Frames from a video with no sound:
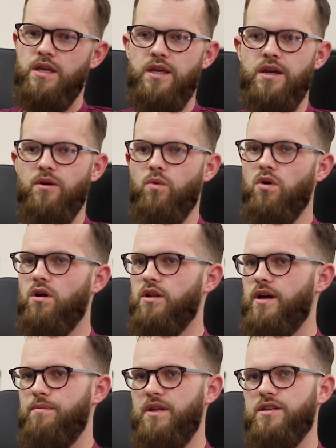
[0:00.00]
Yeah,
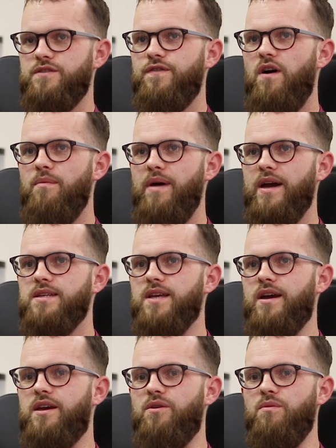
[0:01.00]
well, I mean, as far back as
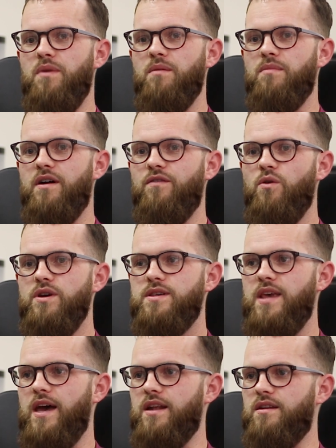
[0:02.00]
I can remember, I've
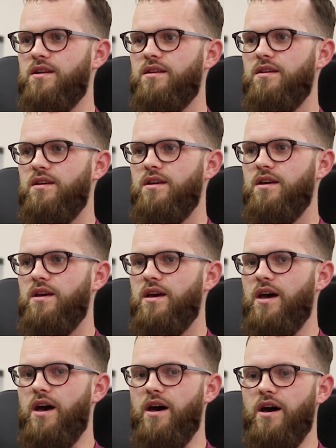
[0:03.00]
always had
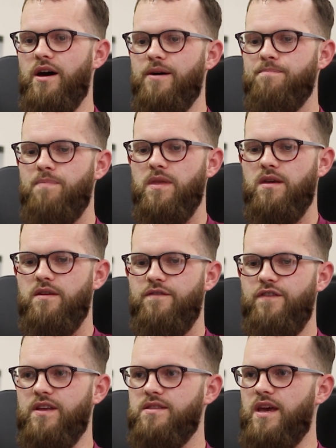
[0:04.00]
uh,
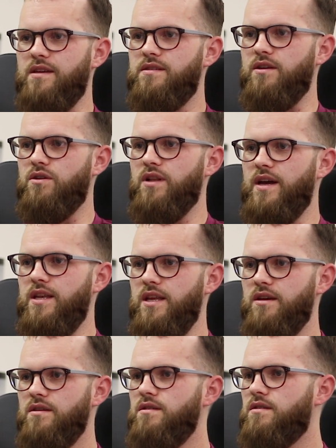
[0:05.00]
fantastical
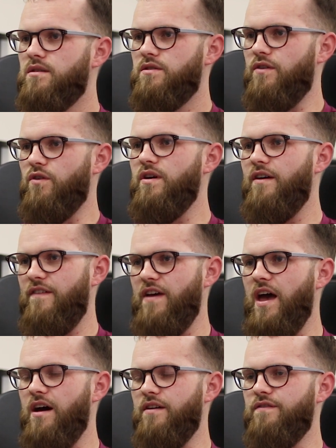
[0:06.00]
ideas. So I've,
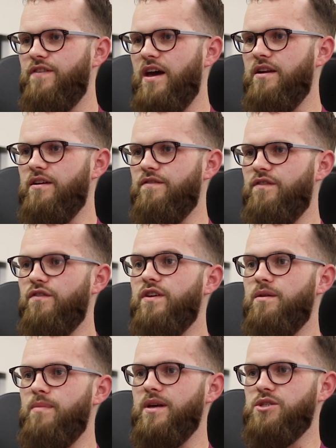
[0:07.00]
I've, I've, had a vivid
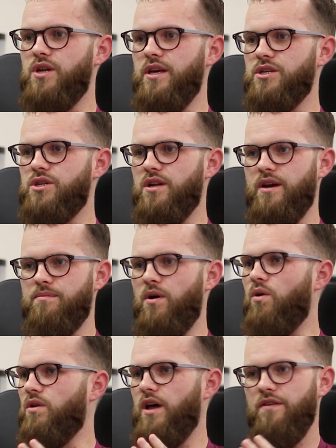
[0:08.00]
imagination like my
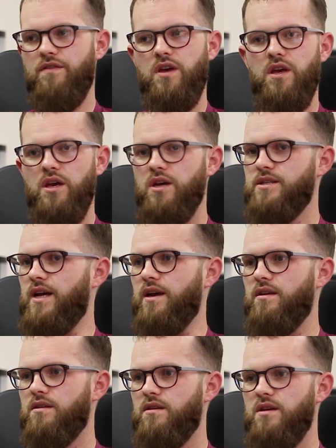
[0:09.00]
whole life even like,
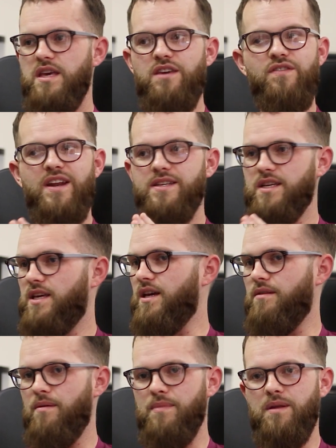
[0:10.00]
as a kid even like, as a
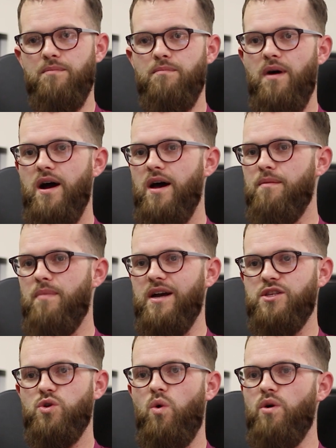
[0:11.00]
kid i mean yeah. my my
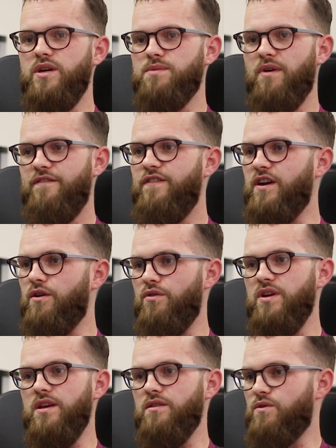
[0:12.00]
toys my
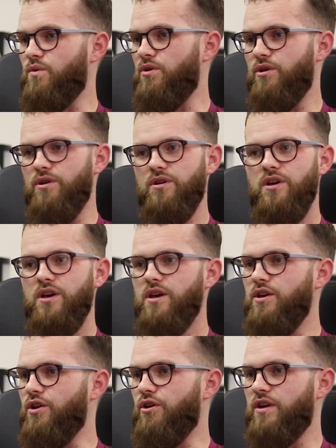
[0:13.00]
figurines were
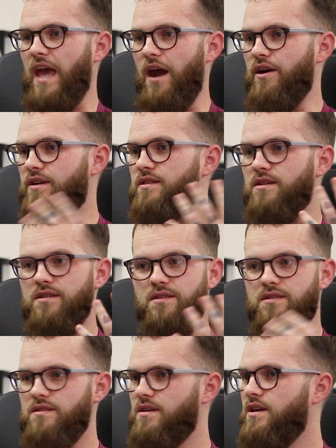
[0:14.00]
you know
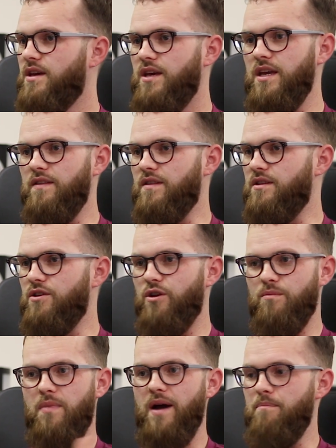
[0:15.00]
characters in you
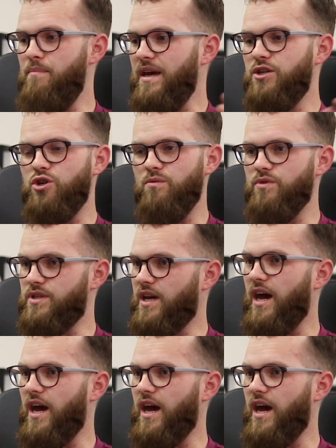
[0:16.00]
know my bedroom was a